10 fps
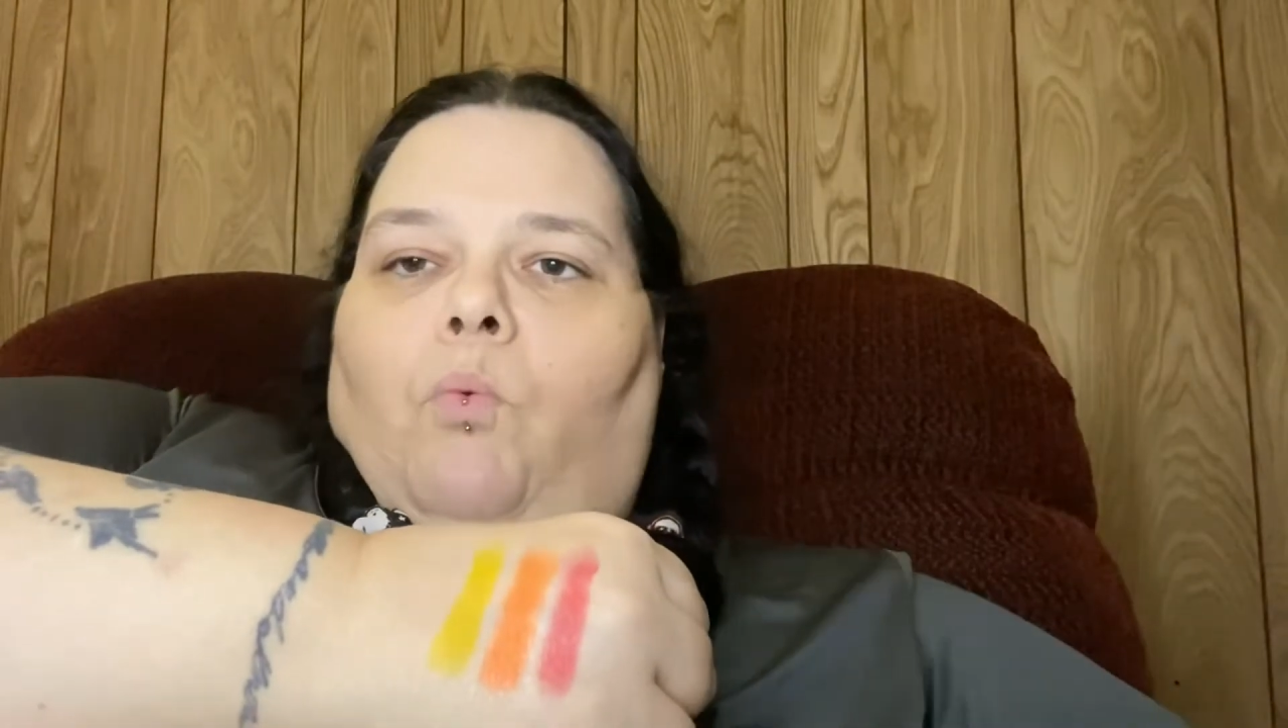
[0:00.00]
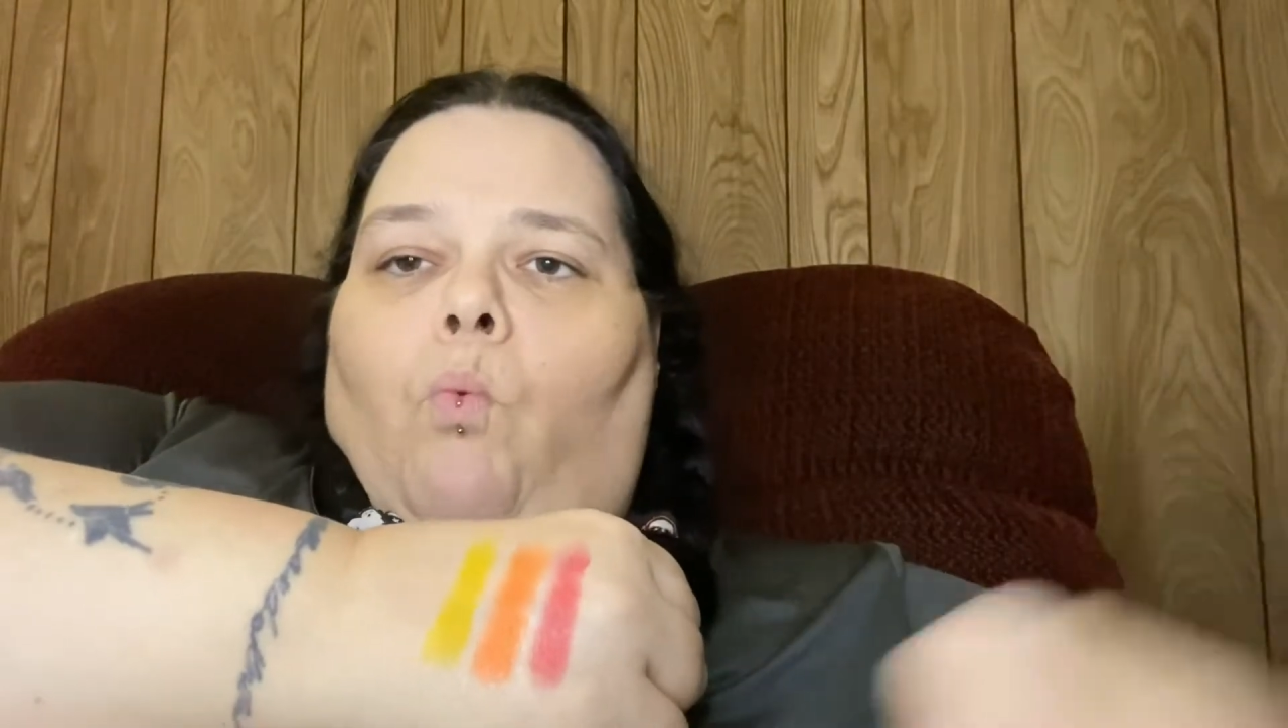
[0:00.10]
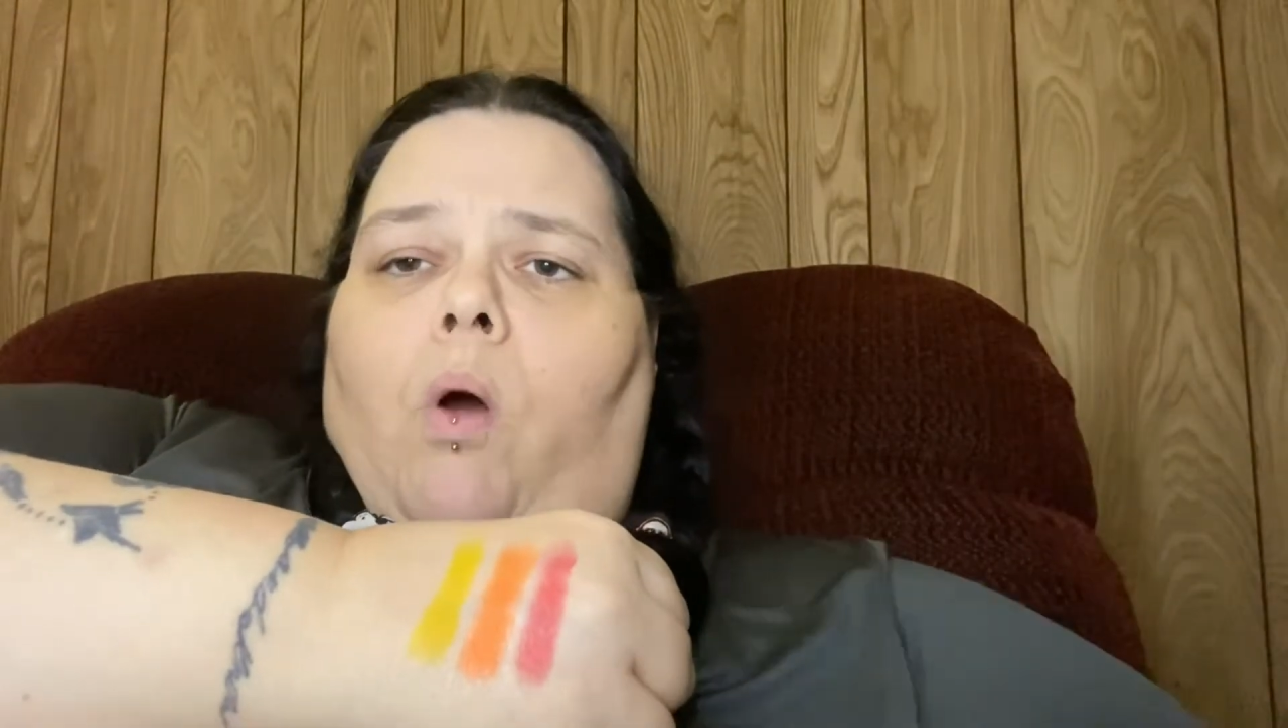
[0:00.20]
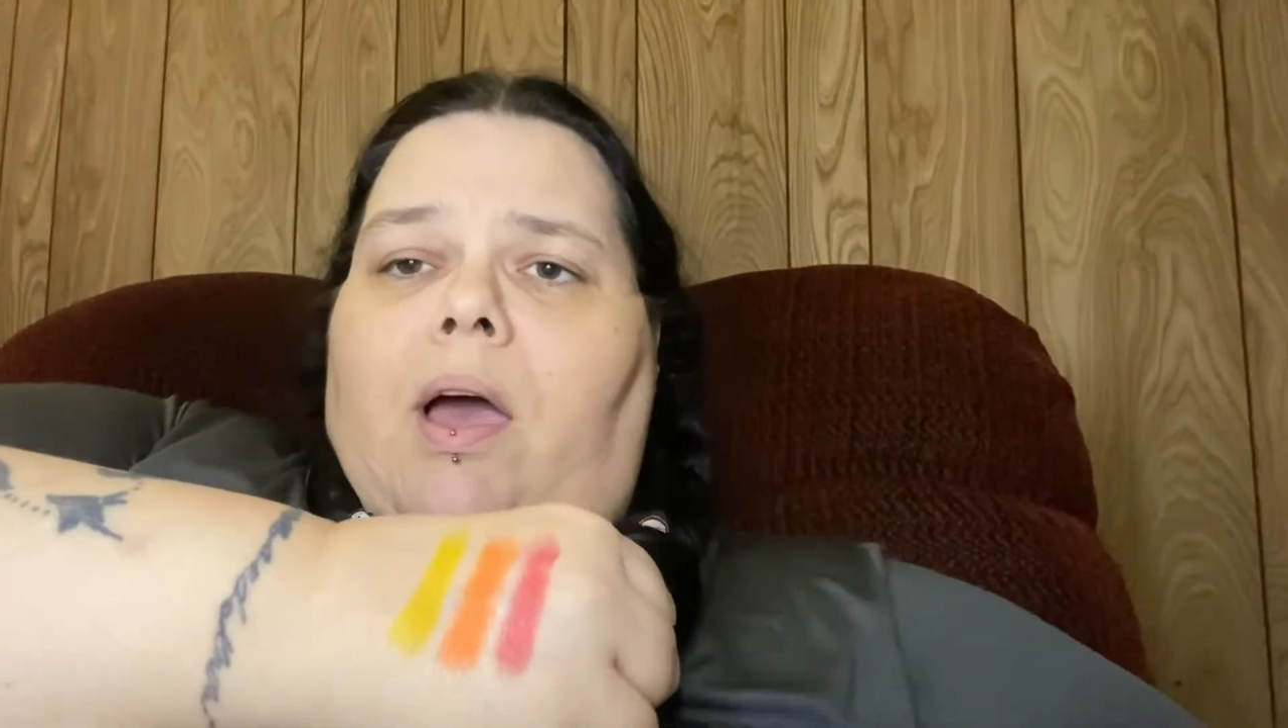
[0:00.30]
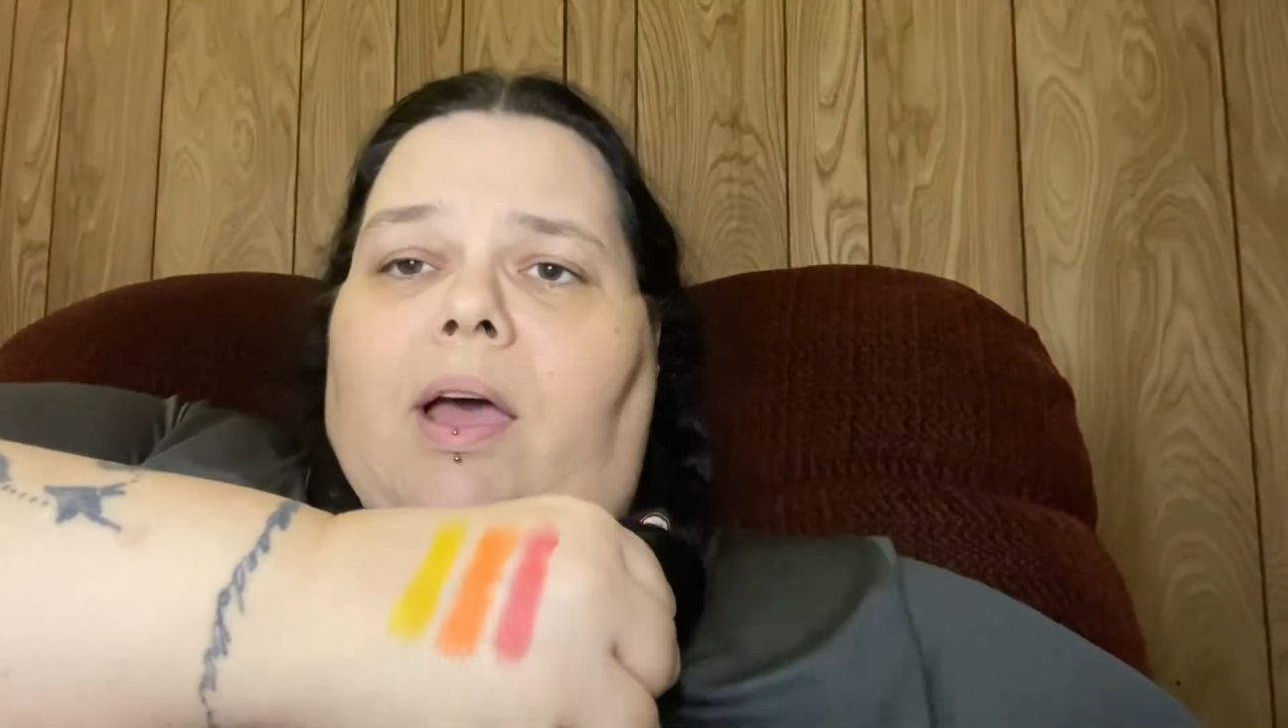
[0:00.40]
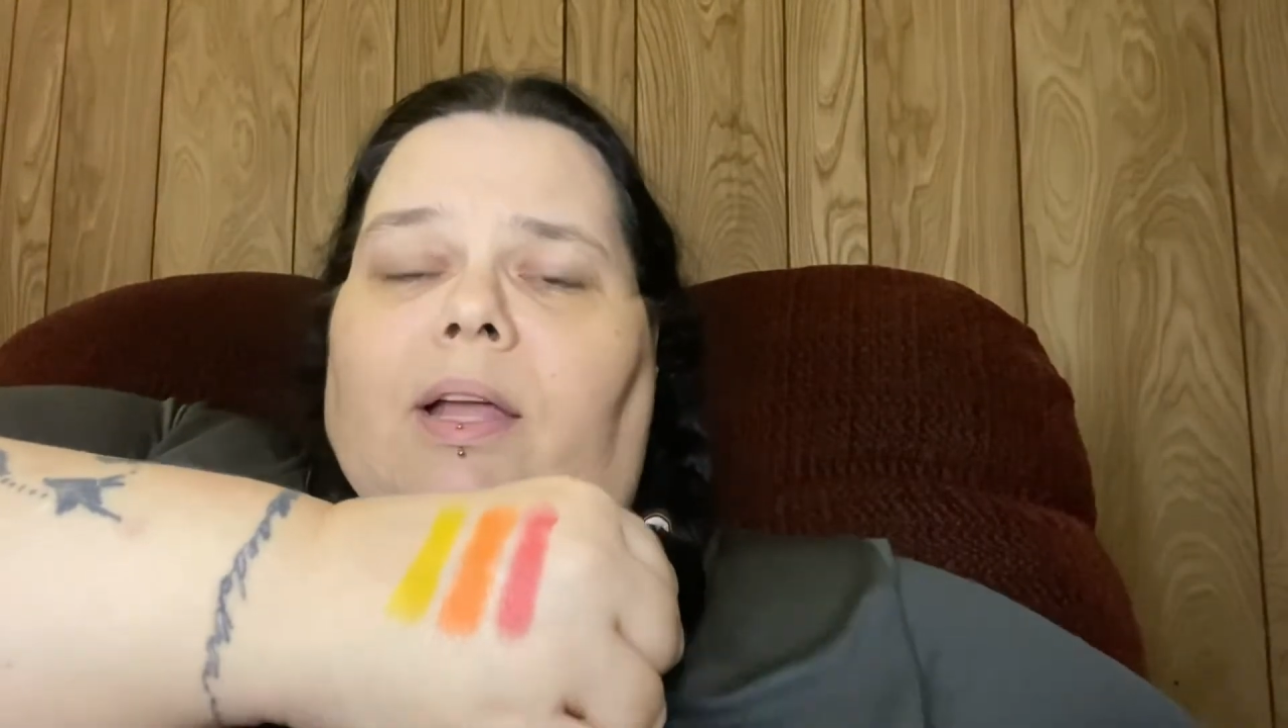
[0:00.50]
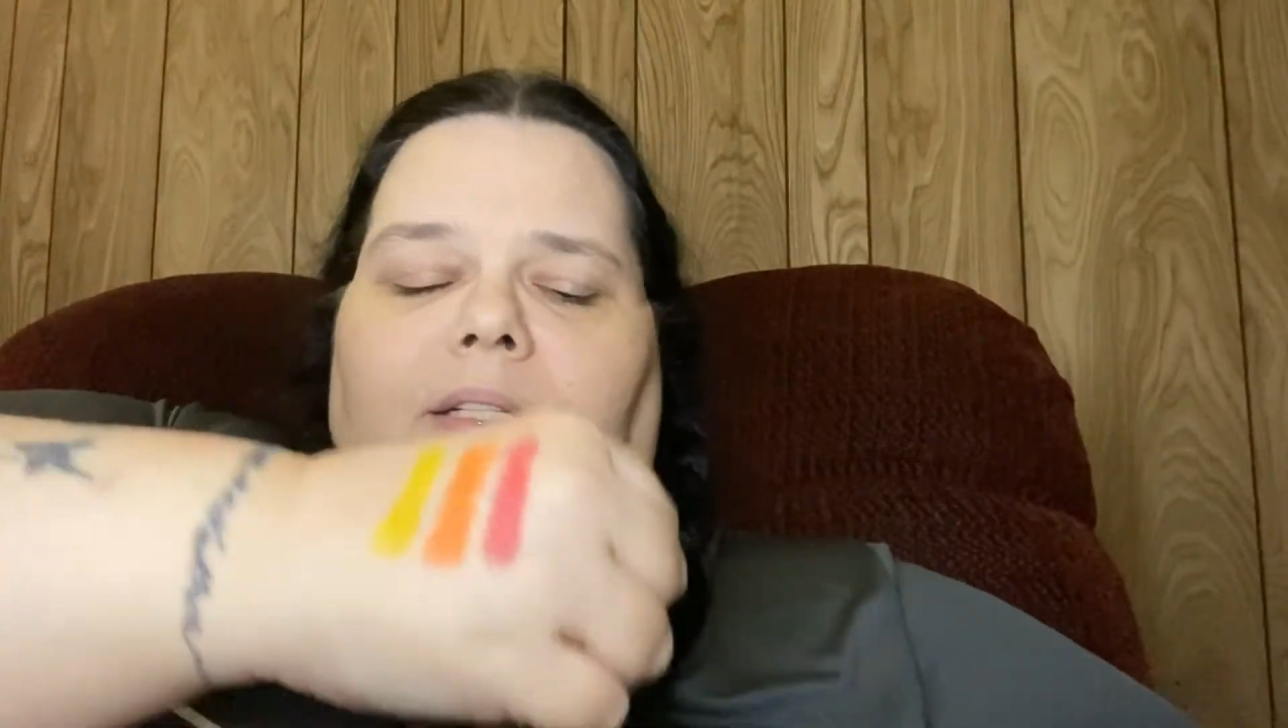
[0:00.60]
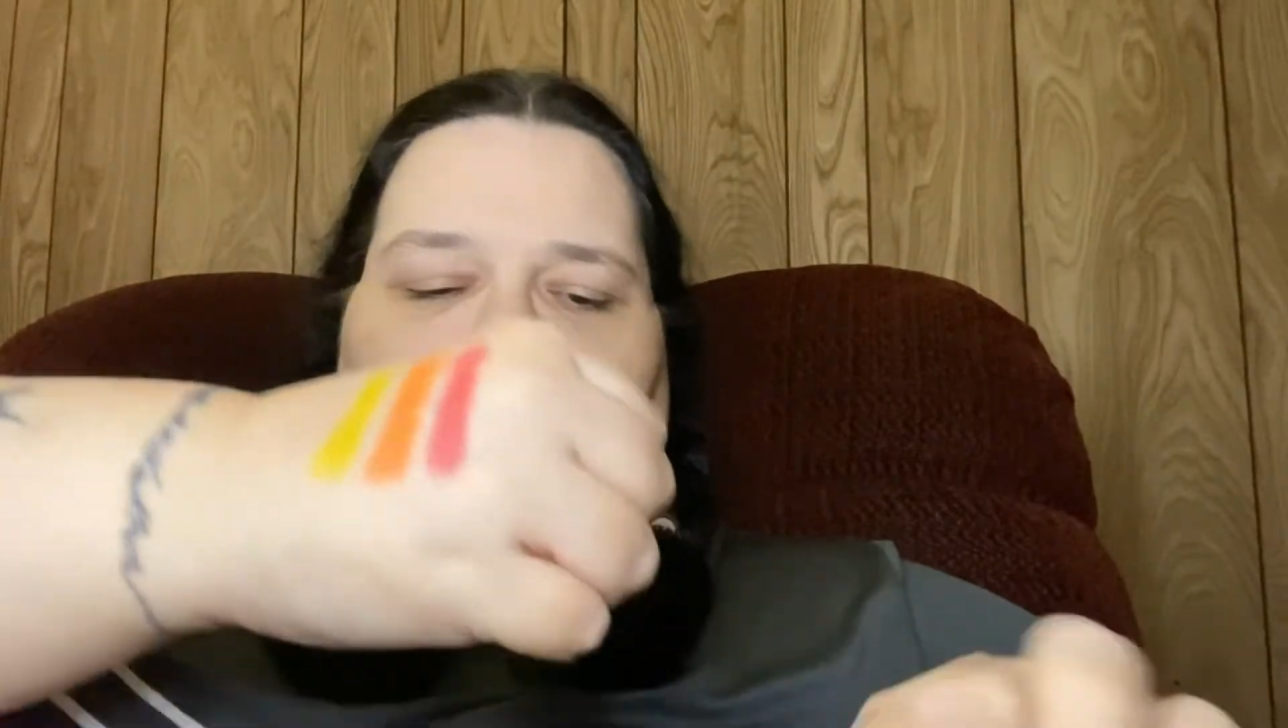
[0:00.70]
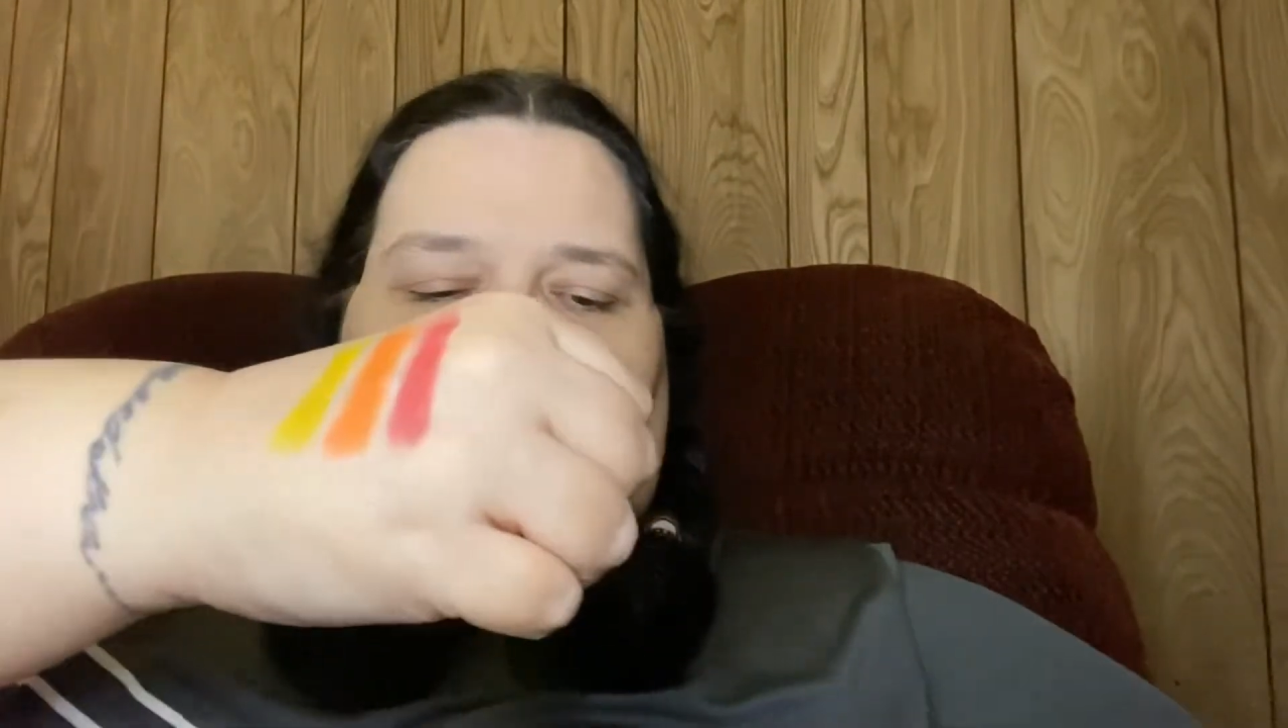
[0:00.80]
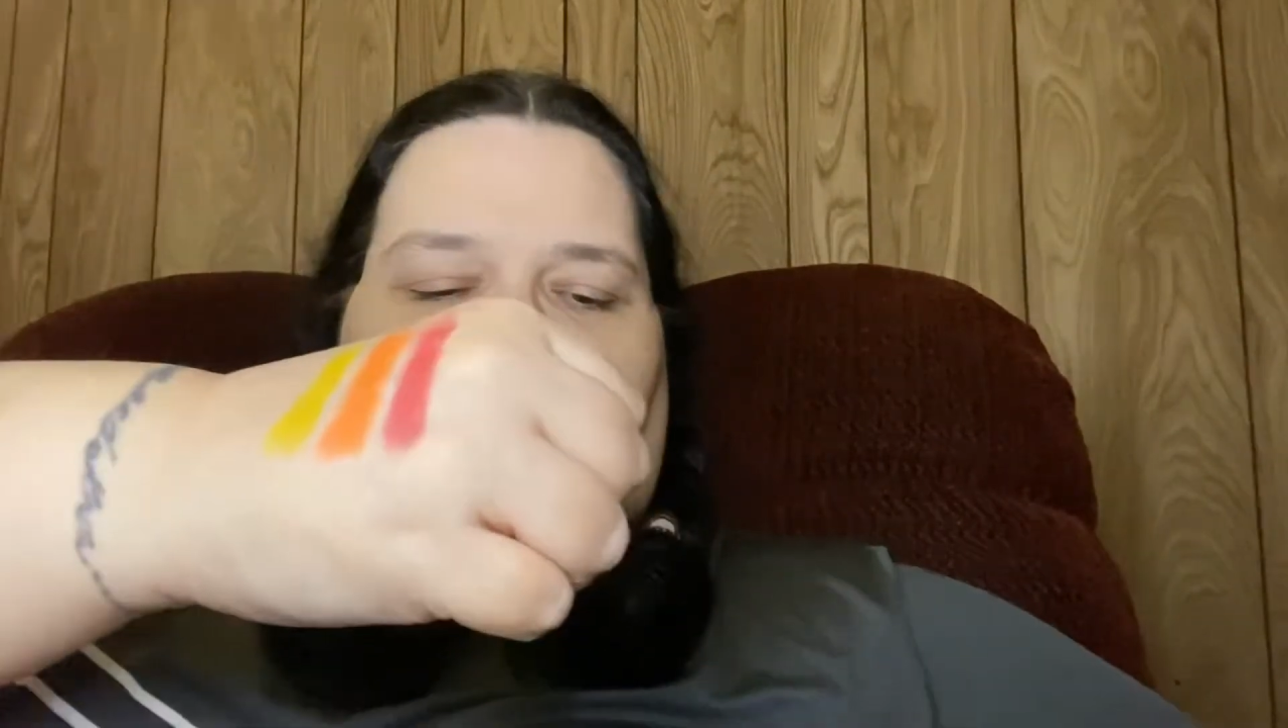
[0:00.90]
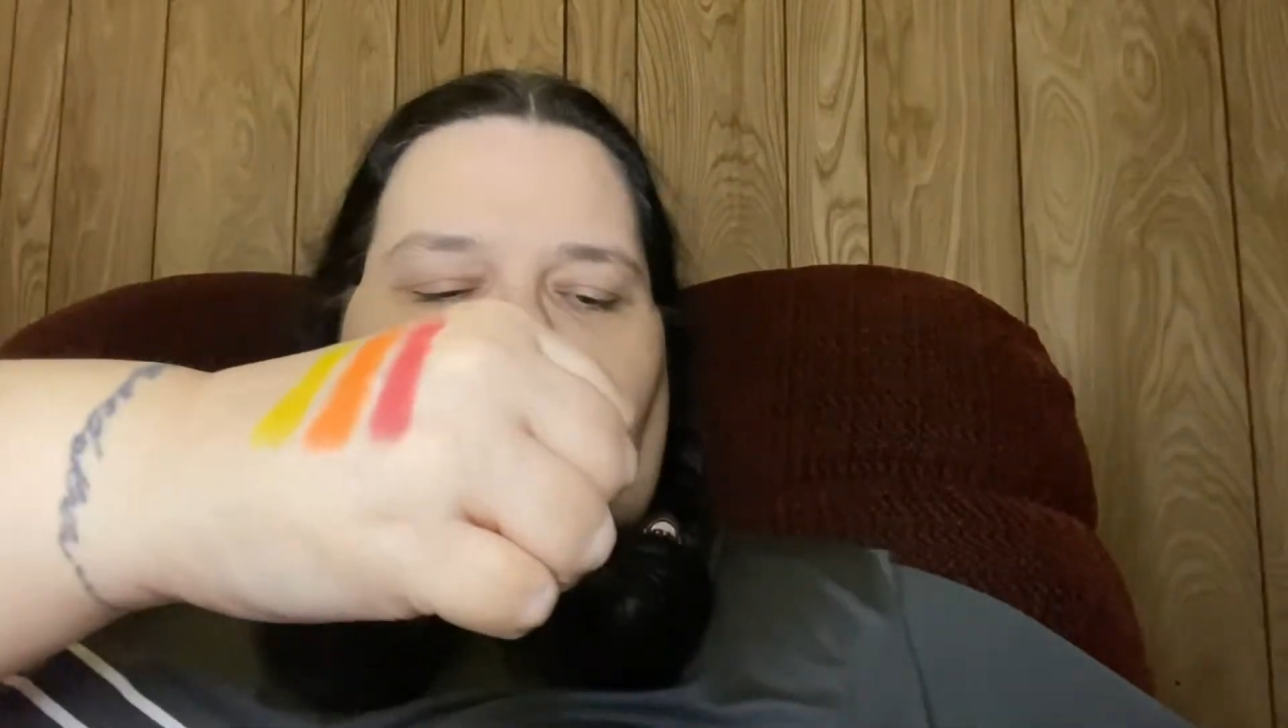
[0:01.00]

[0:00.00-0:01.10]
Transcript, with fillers: What?